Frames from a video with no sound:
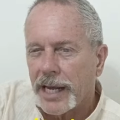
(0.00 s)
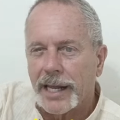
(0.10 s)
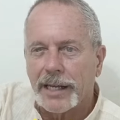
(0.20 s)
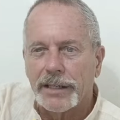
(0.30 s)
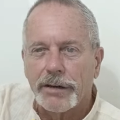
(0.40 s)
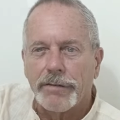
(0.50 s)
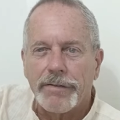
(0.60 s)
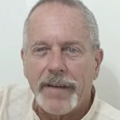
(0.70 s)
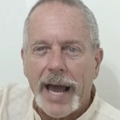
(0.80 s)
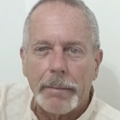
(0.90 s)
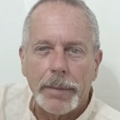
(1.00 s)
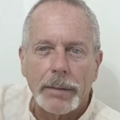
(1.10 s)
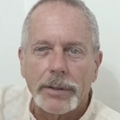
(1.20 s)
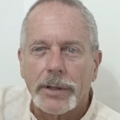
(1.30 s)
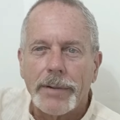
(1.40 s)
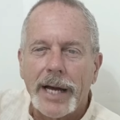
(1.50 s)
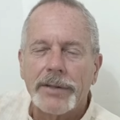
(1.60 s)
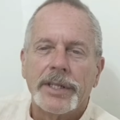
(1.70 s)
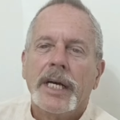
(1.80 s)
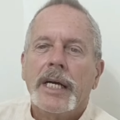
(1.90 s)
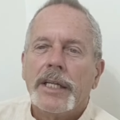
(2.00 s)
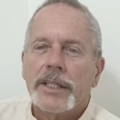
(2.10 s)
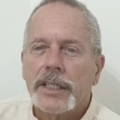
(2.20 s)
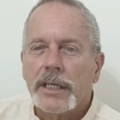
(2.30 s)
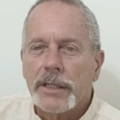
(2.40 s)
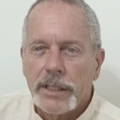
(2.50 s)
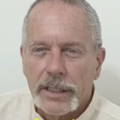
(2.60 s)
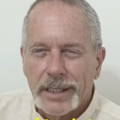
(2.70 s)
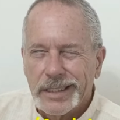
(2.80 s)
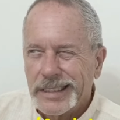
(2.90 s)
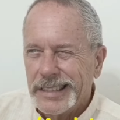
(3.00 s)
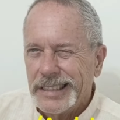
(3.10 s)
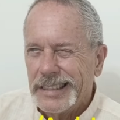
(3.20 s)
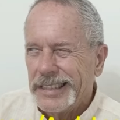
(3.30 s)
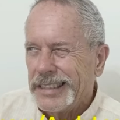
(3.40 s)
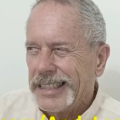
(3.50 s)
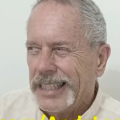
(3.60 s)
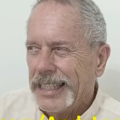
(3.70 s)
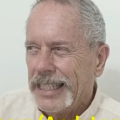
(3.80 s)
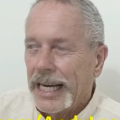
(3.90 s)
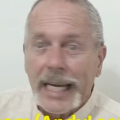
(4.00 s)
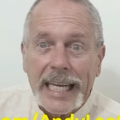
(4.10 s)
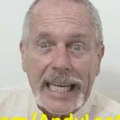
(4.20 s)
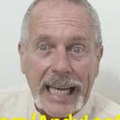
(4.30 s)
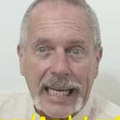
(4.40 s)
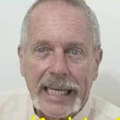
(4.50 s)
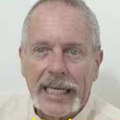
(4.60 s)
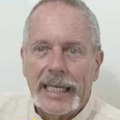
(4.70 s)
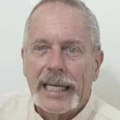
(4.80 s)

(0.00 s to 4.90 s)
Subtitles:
kind of like a little fat bubble around the ink.